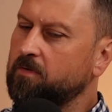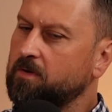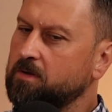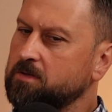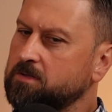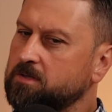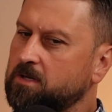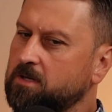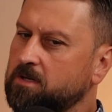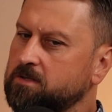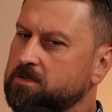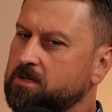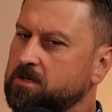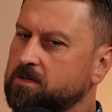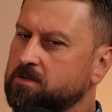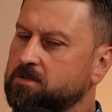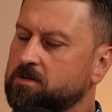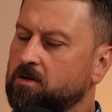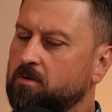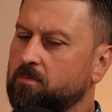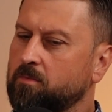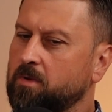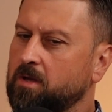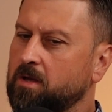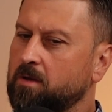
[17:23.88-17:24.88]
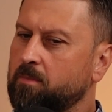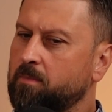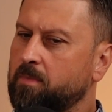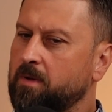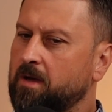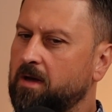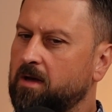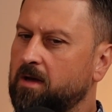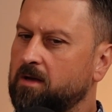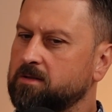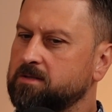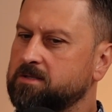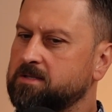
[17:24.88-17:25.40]
Fantastic. Tell me
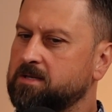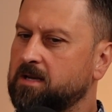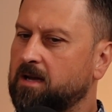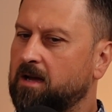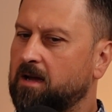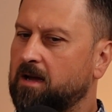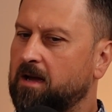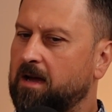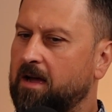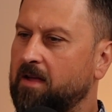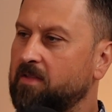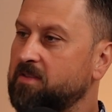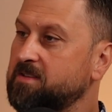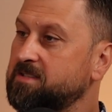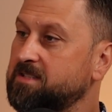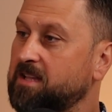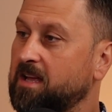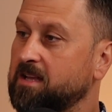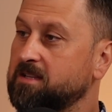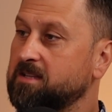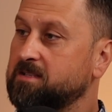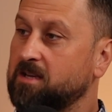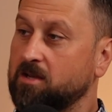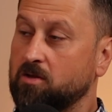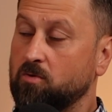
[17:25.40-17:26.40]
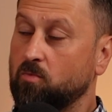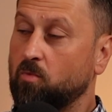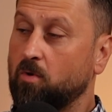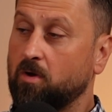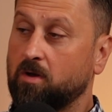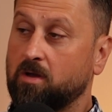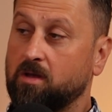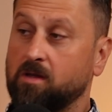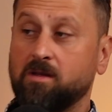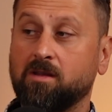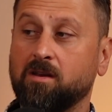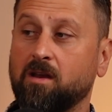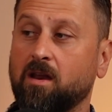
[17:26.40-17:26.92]
about other states. Are you
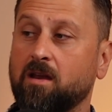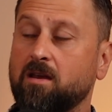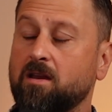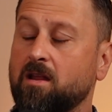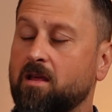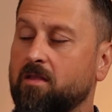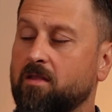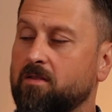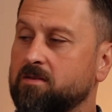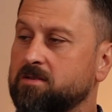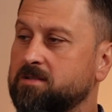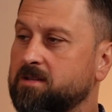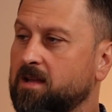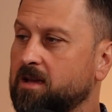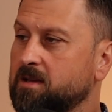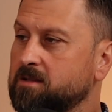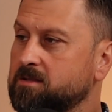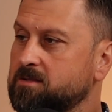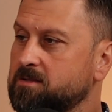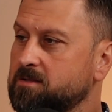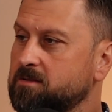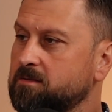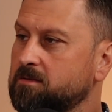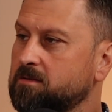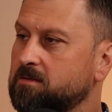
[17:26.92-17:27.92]
working in any other states?